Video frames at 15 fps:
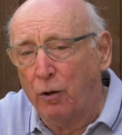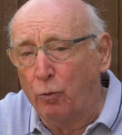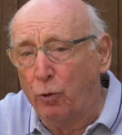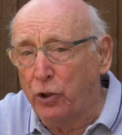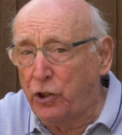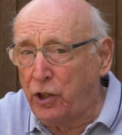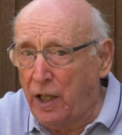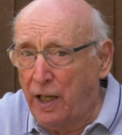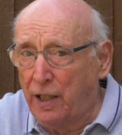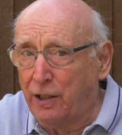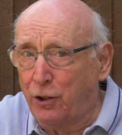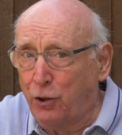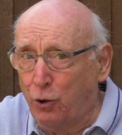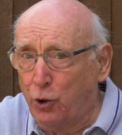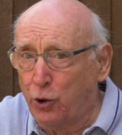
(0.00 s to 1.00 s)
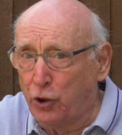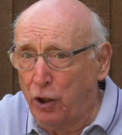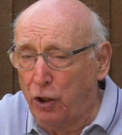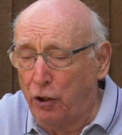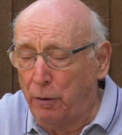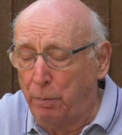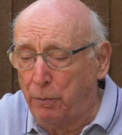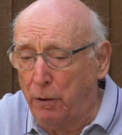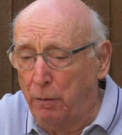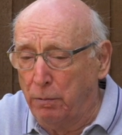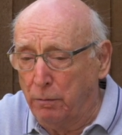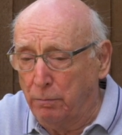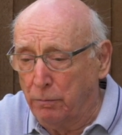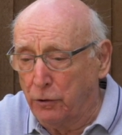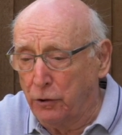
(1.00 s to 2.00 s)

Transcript: which can cause a lot of problems.